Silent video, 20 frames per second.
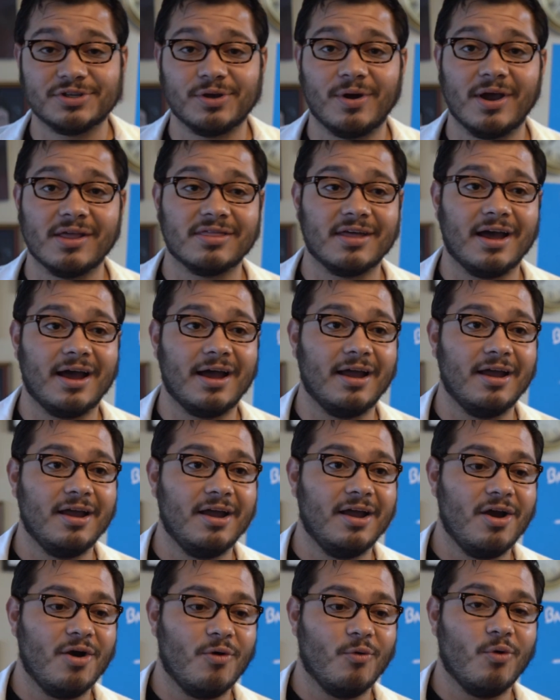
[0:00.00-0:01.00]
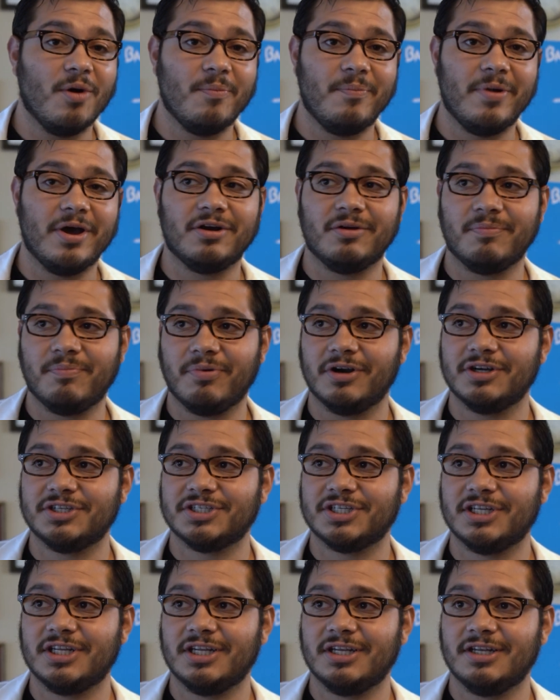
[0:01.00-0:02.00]
So I thought, what better
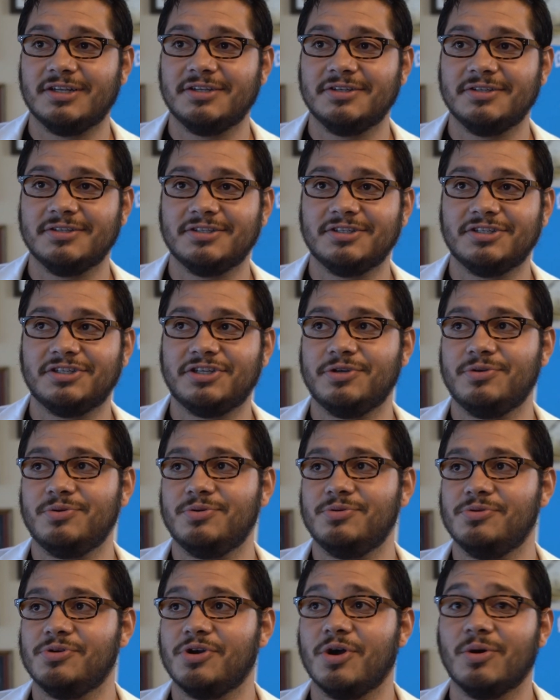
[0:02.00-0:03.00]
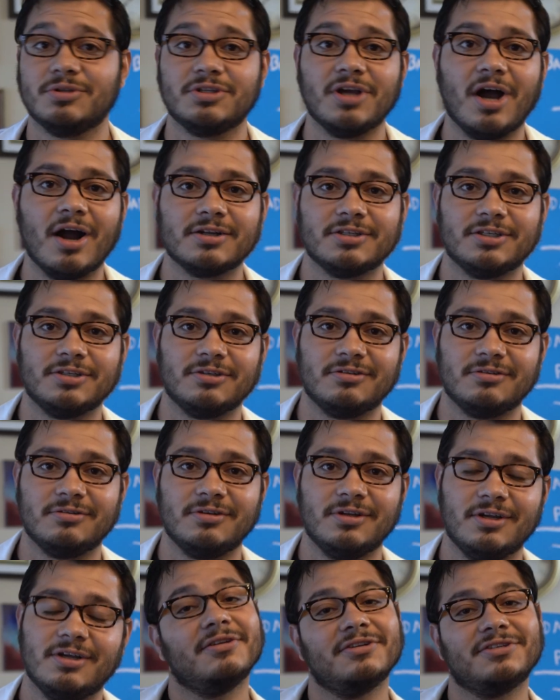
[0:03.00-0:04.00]
person to go talk to?
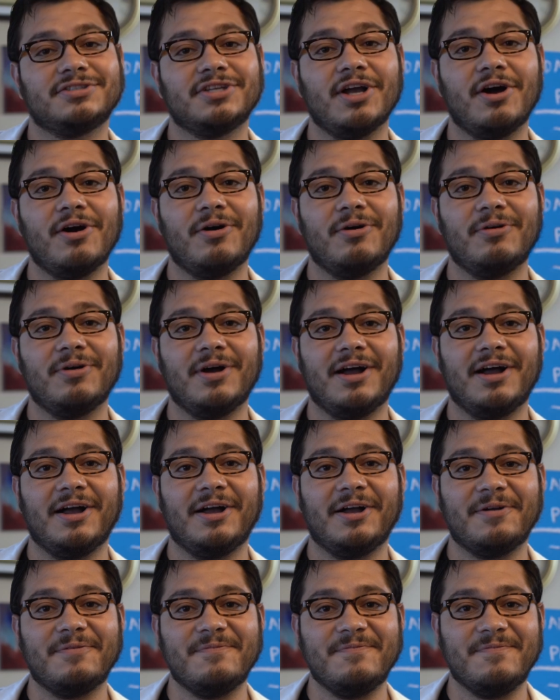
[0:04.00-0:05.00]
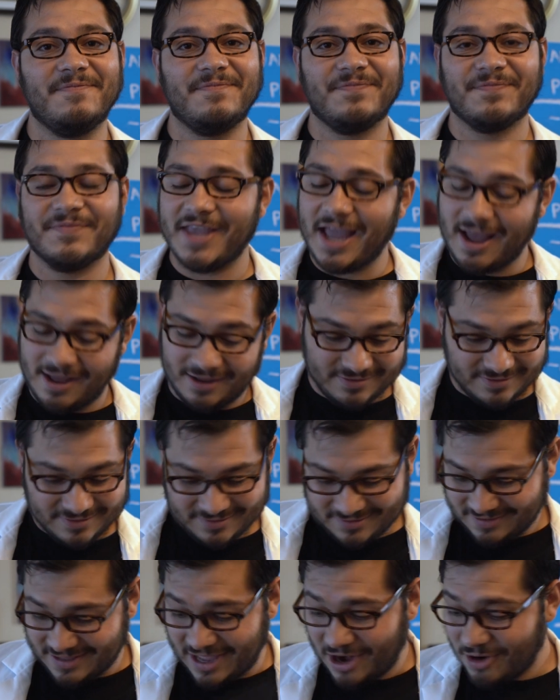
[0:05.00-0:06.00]
So yeah,
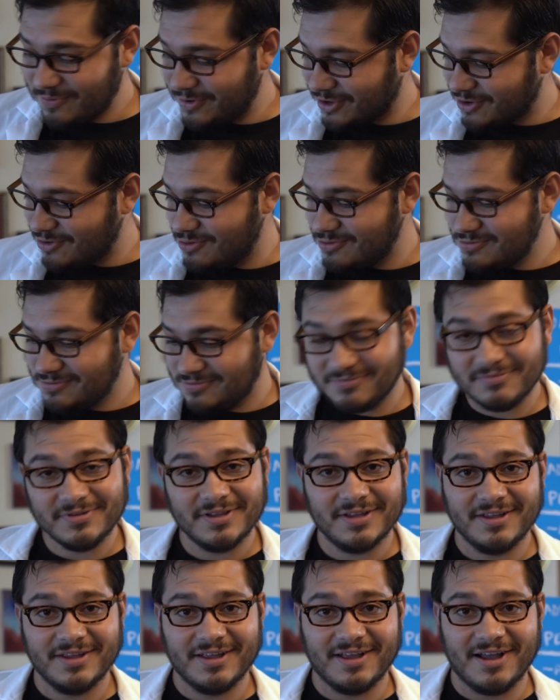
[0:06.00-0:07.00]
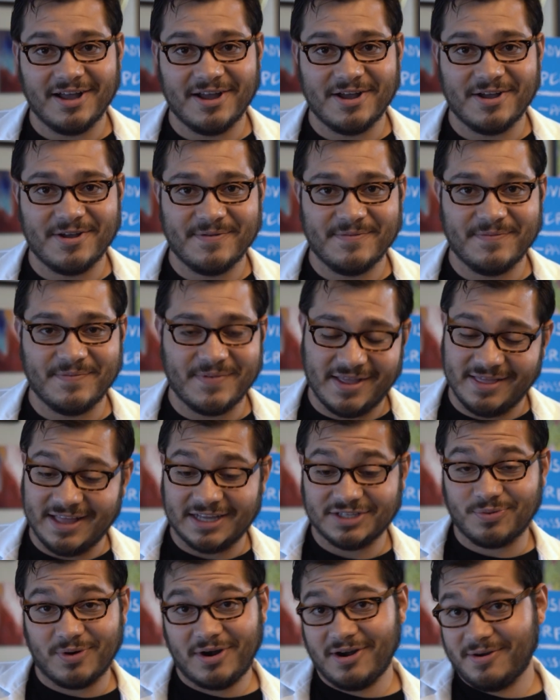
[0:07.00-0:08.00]
that'll be cool. And
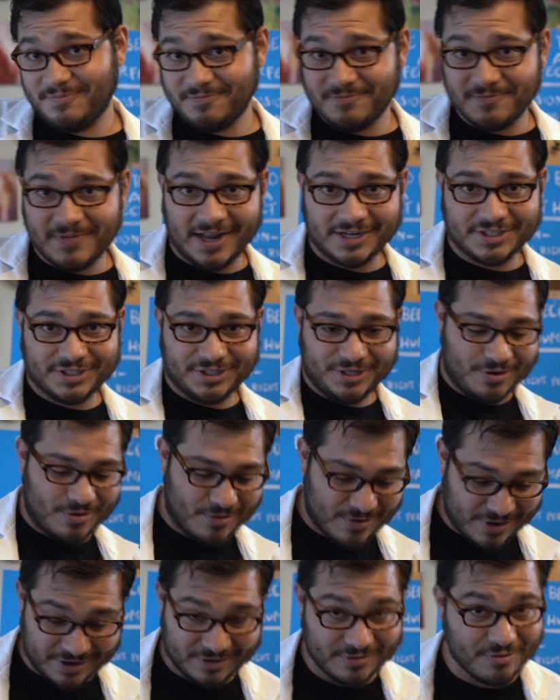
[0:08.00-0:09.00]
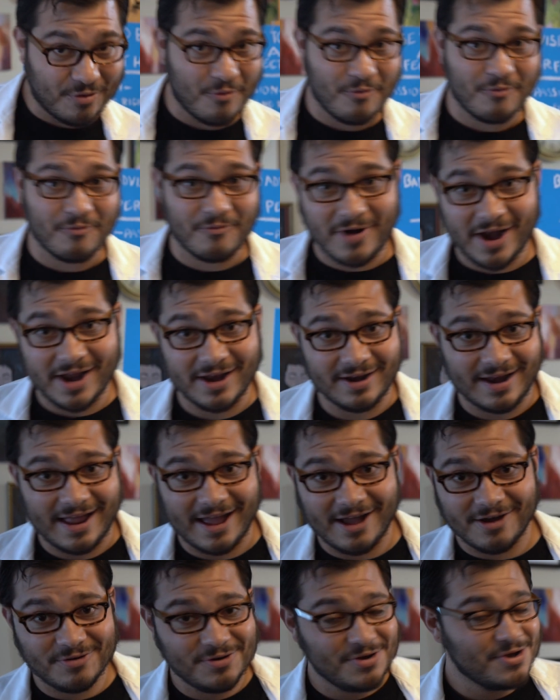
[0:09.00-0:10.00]
that's where I'm actually going right
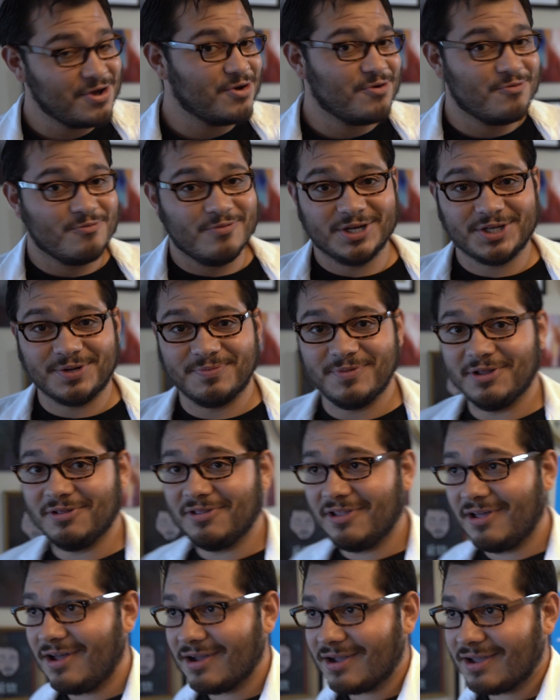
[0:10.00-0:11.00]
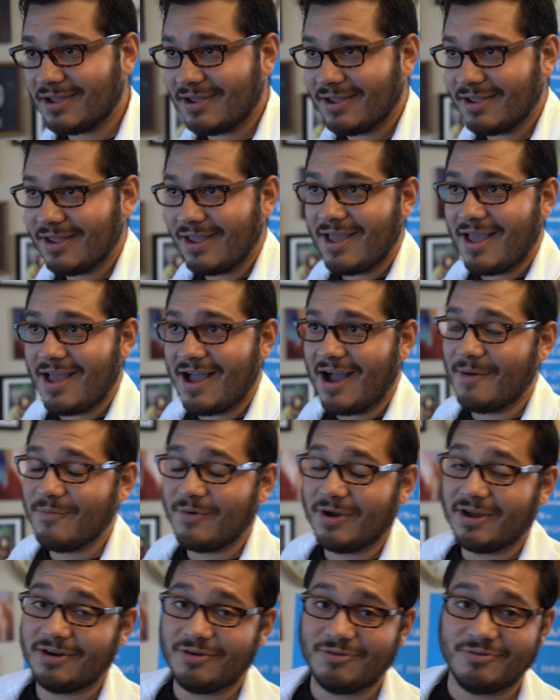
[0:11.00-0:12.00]
now. Wish me luck. I'm
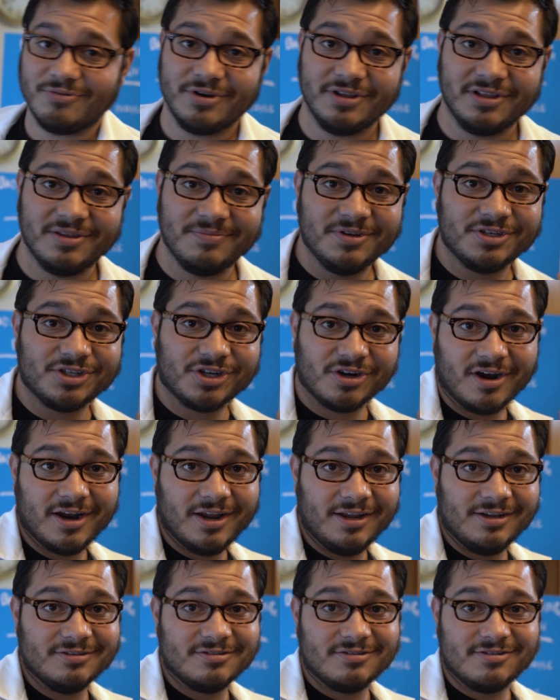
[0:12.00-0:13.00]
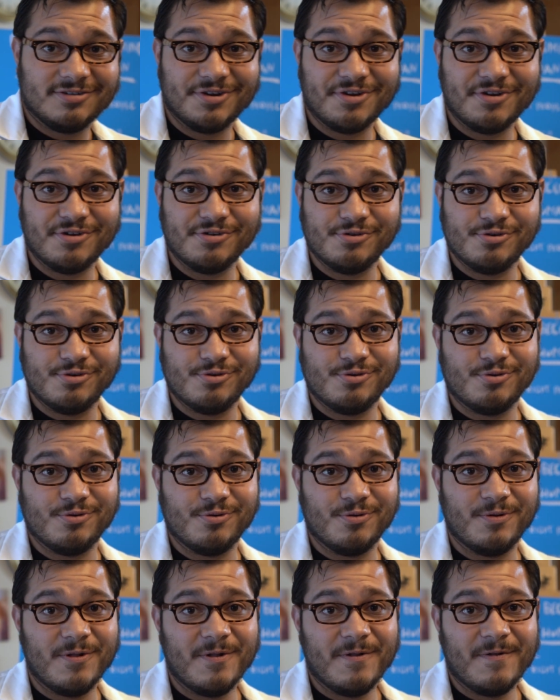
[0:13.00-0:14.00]
gonna really be trying
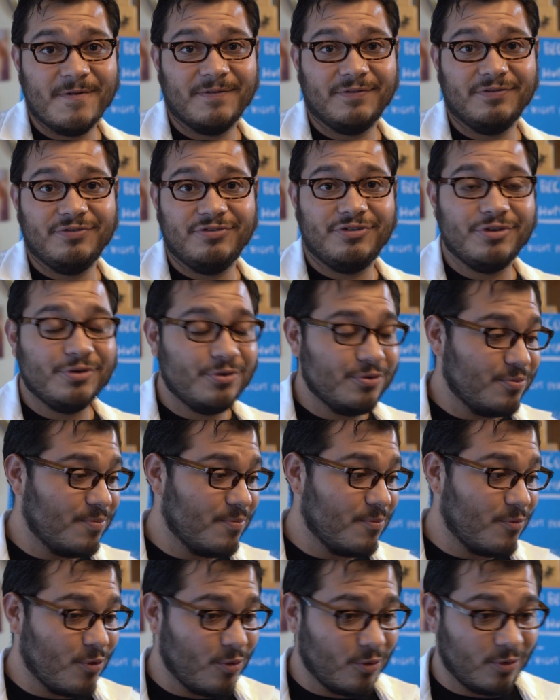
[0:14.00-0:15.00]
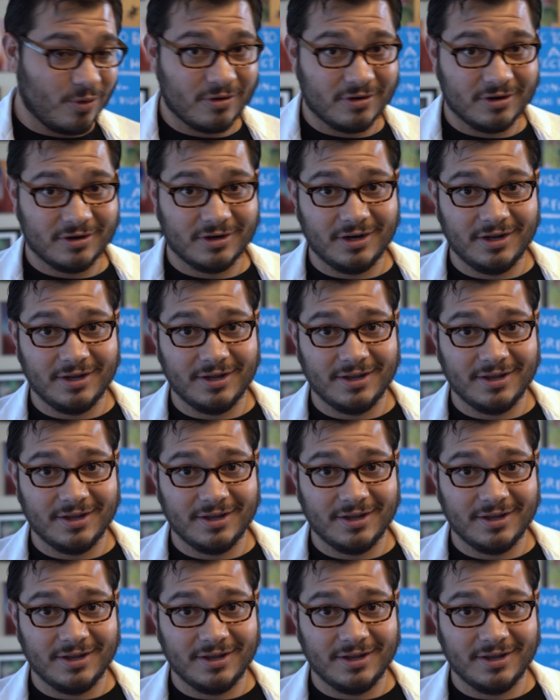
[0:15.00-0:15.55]
to do more